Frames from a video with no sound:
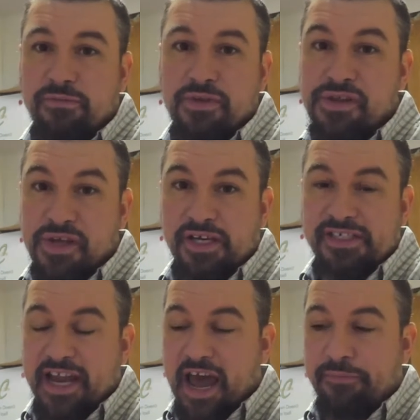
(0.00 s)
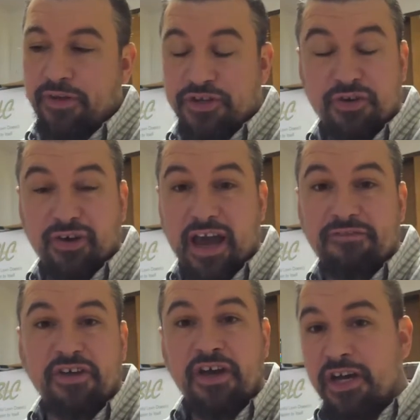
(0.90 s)
discuss an app that you're going to
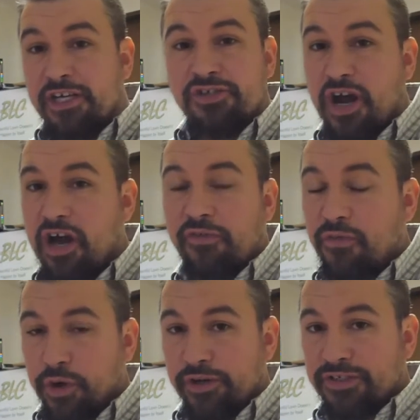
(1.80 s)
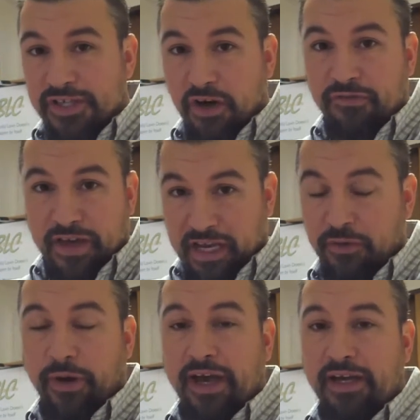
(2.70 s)
have to try out for yourself
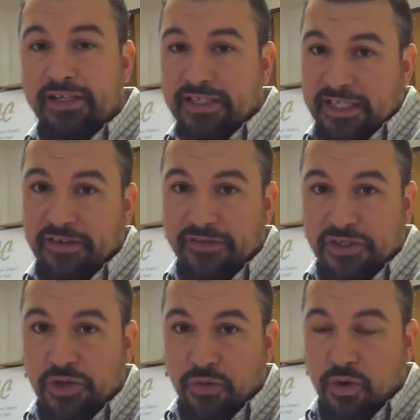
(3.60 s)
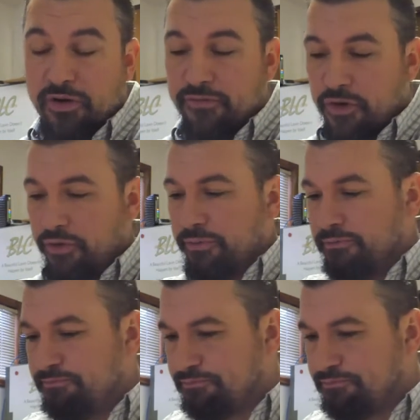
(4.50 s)
anyway to see if it's going to work for you.